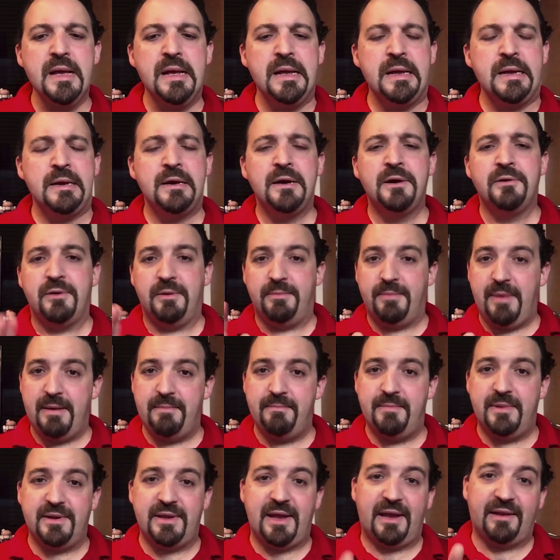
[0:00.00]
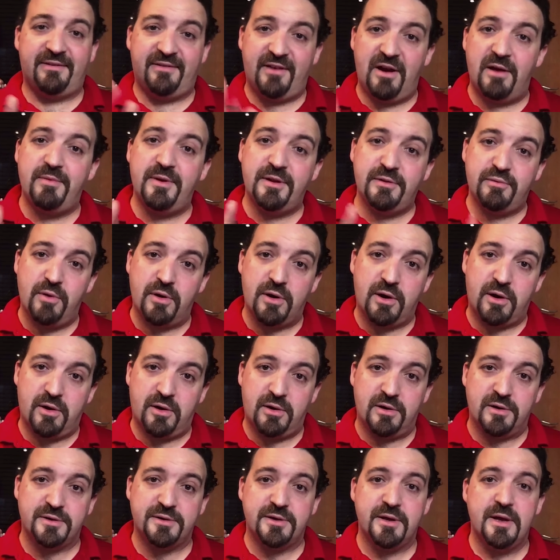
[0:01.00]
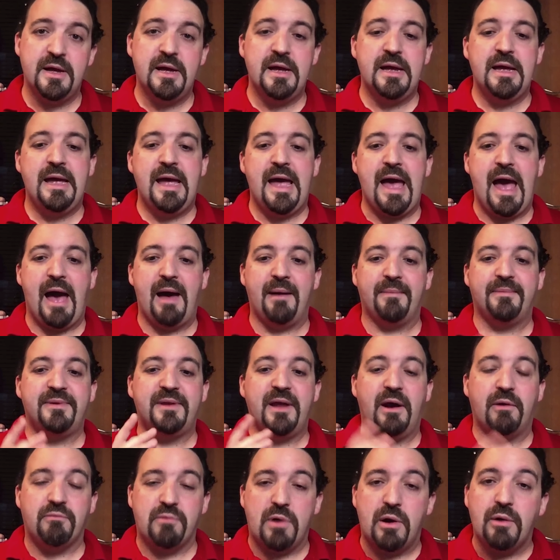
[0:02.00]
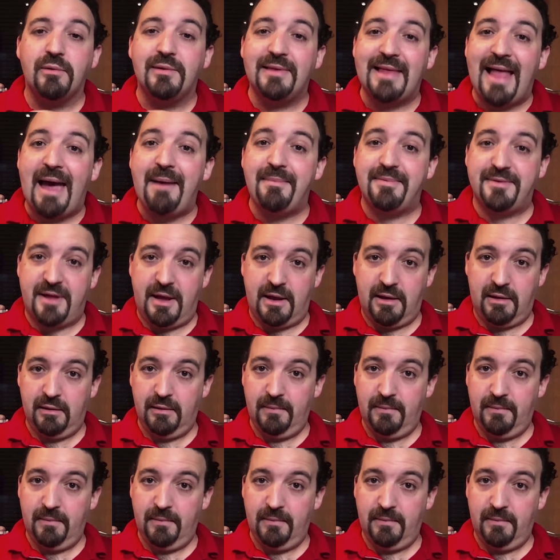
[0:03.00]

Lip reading: Remember that service workers have their own lifecycle,